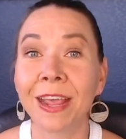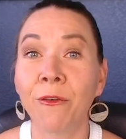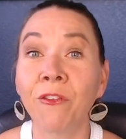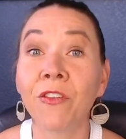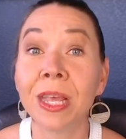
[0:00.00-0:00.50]

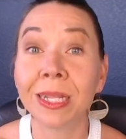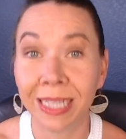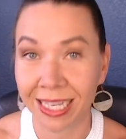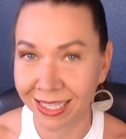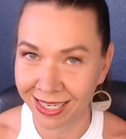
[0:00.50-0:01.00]
feel
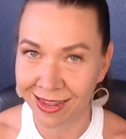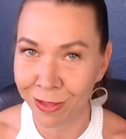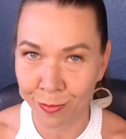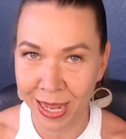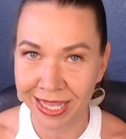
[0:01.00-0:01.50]
it in
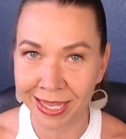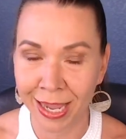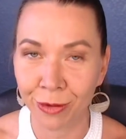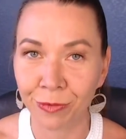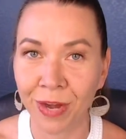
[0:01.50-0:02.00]
their bank
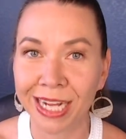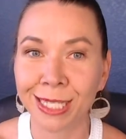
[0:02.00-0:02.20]
account, right?